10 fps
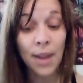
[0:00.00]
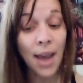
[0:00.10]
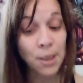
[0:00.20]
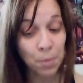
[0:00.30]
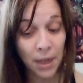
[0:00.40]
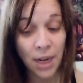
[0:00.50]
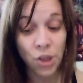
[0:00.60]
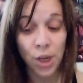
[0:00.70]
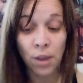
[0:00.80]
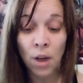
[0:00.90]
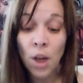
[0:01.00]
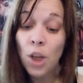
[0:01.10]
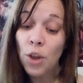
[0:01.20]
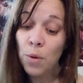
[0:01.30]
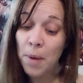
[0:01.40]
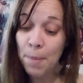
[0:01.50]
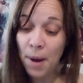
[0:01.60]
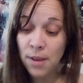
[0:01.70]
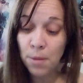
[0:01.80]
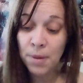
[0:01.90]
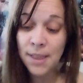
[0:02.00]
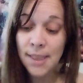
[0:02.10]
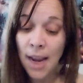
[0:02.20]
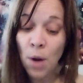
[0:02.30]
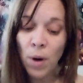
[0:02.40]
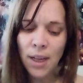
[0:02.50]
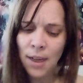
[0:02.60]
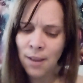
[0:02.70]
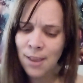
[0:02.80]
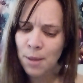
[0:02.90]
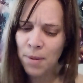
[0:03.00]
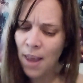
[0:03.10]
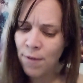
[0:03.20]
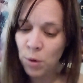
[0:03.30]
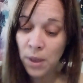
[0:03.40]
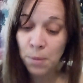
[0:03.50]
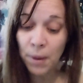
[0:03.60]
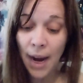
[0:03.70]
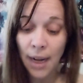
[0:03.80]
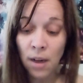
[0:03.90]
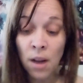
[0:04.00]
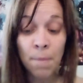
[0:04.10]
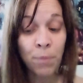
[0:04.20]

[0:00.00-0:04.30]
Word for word: Explanation, you may possibly say, what can Elizabeth have to explain?